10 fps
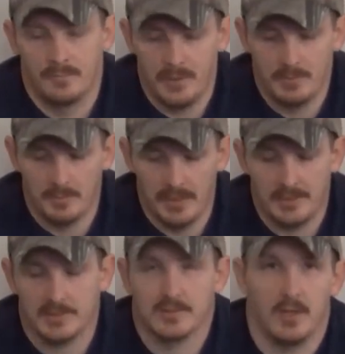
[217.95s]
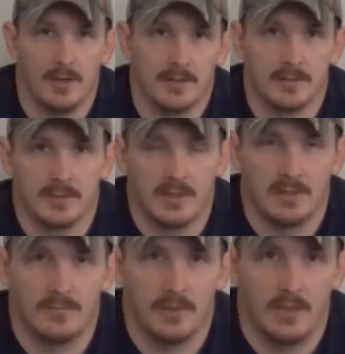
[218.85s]
people making strikers out
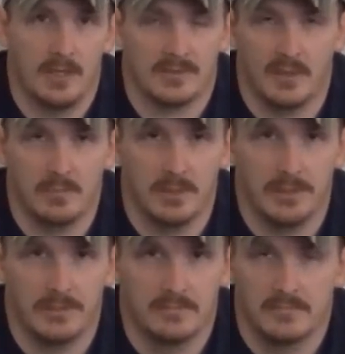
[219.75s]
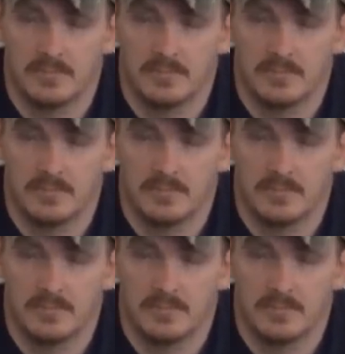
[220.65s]
of a hacksaw blade.